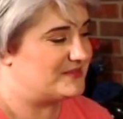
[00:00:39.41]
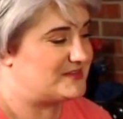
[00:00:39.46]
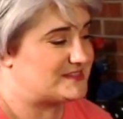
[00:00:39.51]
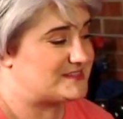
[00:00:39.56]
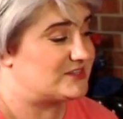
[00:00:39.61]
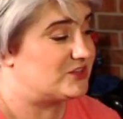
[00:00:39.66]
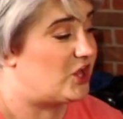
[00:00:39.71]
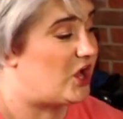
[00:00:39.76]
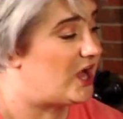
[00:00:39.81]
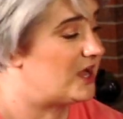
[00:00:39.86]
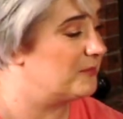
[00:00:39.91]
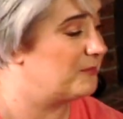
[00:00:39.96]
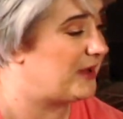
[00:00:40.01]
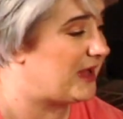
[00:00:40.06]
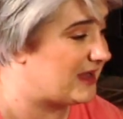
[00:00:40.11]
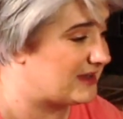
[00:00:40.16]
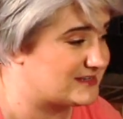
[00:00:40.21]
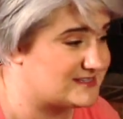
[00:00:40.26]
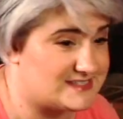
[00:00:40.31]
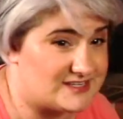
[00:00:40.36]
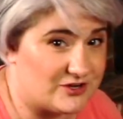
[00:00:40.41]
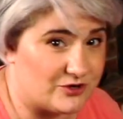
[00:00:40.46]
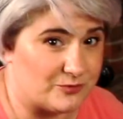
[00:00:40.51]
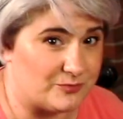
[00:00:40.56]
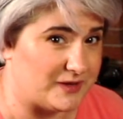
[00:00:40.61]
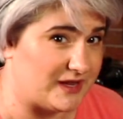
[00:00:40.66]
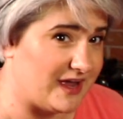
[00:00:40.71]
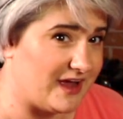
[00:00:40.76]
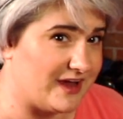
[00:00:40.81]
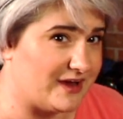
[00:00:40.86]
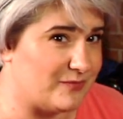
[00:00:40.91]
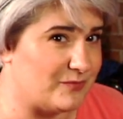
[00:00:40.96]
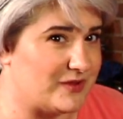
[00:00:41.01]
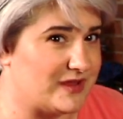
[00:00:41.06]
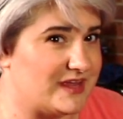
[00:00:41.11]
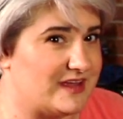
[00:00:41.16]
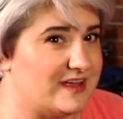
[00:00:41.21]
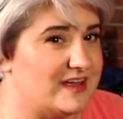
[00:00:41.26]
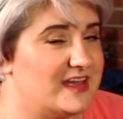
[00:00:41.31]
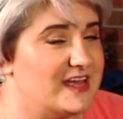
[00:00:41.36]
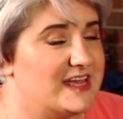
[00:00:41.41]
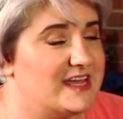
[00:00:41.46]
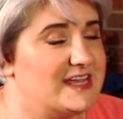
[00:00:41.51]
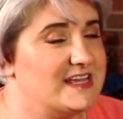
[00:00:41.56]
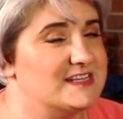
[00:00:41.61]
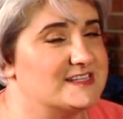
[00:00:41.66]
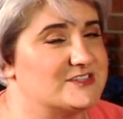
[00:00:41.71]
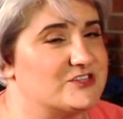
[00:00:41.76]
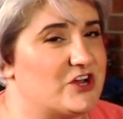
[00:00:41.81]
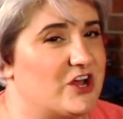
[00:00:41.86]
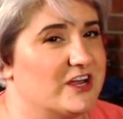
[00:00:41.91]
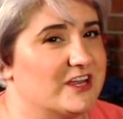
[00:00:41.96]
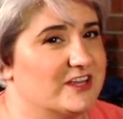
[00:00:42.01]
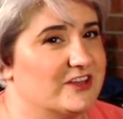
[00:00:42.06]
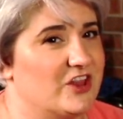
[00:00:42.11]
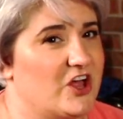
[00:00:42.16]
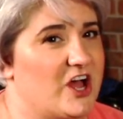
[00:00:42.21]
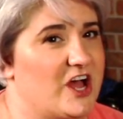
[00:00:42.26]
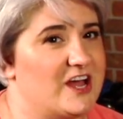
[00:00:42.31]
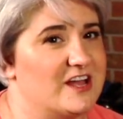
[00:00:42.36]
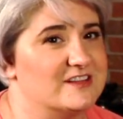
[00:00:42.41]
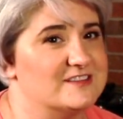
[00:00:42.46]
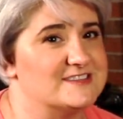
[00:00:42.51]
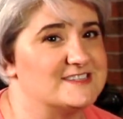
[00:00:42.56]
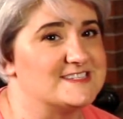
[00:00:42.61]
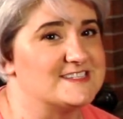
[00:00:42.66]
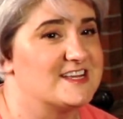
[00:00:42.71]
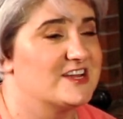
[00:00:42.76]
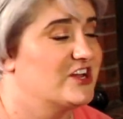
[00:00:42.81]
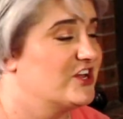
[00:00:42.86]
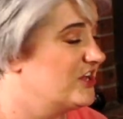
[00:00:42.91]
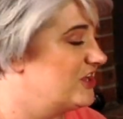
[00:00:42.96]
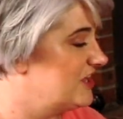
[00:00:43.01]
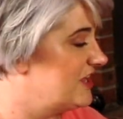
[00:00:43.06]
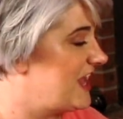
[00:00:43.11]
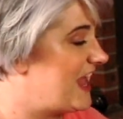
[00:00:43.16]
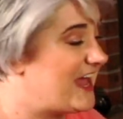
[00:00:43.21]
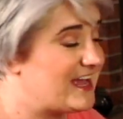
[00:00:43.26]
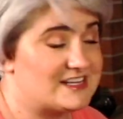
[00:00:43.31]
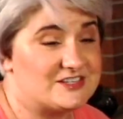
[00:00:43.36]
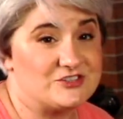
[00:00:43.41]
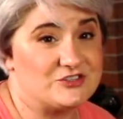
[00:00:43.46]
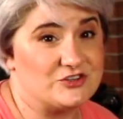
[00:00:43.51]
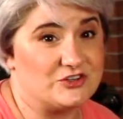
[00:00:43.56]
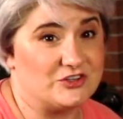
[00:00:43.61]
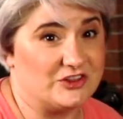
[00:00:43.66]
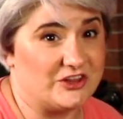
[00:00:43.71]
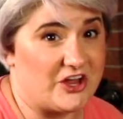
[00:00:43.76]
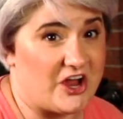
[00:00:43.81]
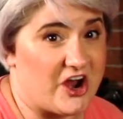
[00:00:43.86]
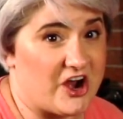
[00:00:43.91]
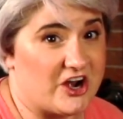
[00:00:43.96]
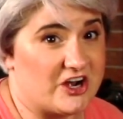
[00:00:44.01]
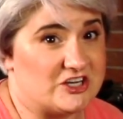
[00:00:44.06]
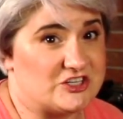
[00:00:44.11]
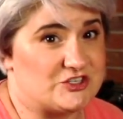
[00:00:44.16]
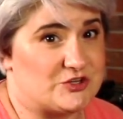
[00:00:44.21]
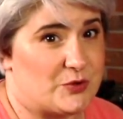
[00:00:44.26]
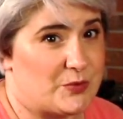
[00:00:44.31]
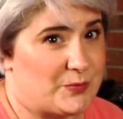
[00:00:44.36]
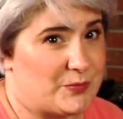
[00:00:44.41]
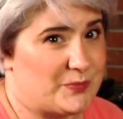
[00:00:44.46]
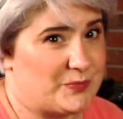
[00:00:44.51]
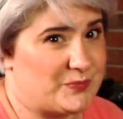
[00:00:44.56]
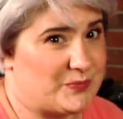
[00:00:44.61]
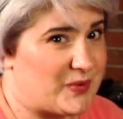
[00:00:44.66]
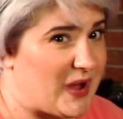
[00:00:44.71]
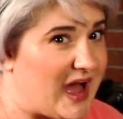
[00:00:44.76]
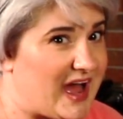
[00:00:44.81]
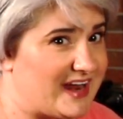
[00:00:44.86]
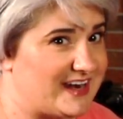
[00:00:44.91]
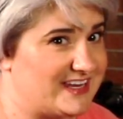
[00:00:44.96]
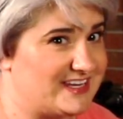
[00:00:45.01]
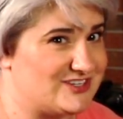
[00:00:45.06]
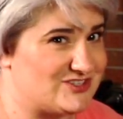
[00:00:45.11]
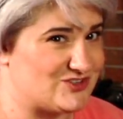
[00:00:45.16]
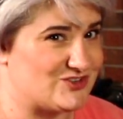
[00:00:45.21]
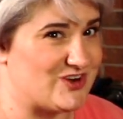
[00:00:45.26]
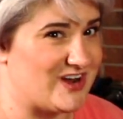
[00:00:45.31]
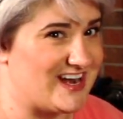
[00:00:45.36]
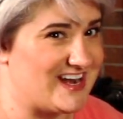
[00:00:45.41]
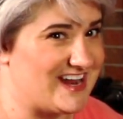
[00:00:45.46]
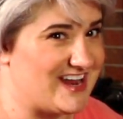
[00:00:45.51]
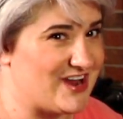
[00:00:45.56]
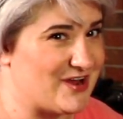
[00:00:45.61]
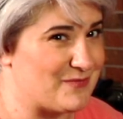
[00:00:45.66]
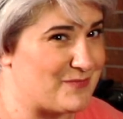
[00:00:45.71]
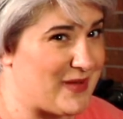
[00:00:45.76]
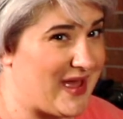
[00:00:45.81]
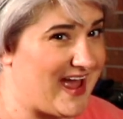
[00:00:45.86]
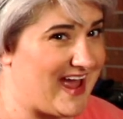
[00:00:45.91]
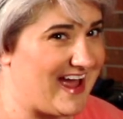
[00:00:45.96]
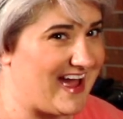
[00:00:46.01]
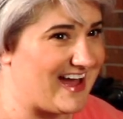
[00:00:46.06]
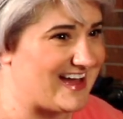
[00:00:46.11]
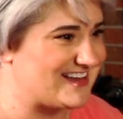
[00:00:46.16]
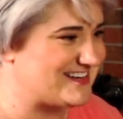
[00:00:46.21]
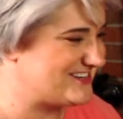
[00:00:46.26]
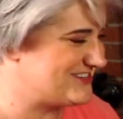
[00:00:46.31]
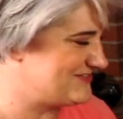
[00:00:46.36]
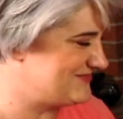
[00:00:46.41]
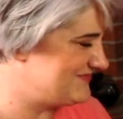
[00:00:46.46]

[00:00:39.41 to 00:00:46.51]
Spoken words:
This long box here behind me is DoggieLawn's extra large potty training pad.